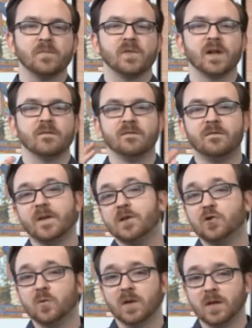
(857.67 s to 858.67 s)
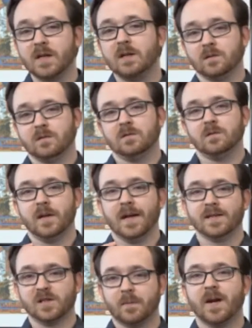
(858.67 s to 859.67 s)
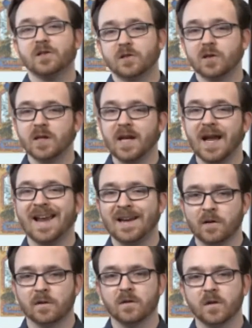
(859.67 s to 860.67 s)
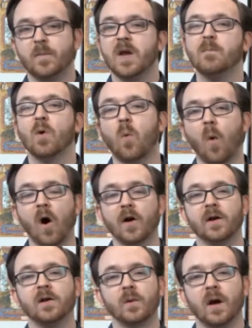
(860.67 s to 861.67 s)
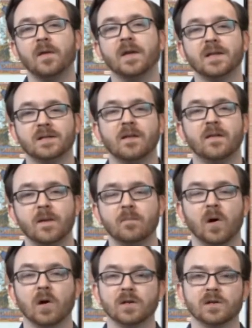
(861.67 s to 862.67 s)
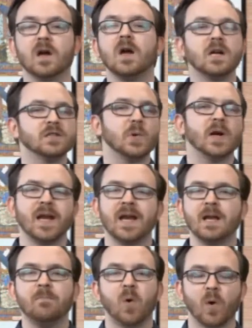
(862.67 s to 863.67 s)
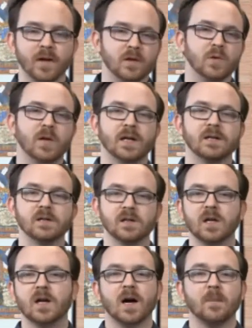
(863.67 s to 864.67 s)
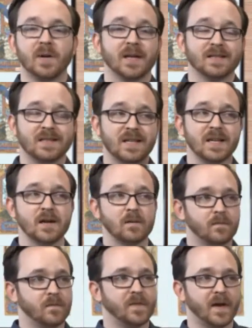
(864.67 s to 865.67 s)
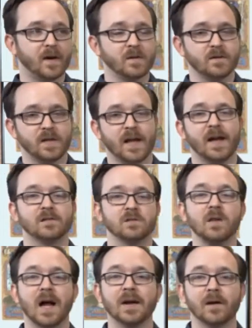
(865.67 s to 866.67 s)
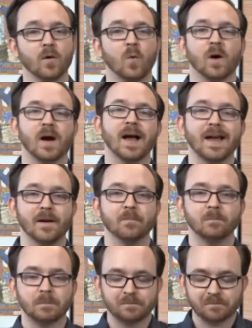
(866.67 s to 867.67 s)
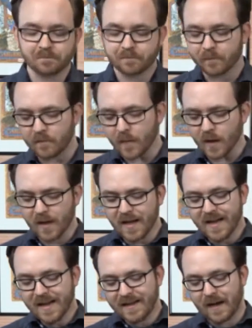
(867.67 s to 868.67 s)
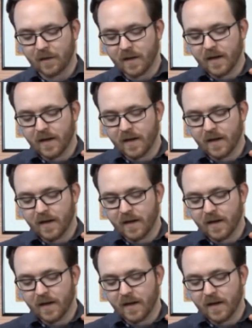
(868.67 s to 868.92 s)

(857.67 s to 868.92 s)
that visually and spatially anchor the people walking around the Disney theme parks. So at any point, you can look up and see, there's the castle, I know where I am. Now,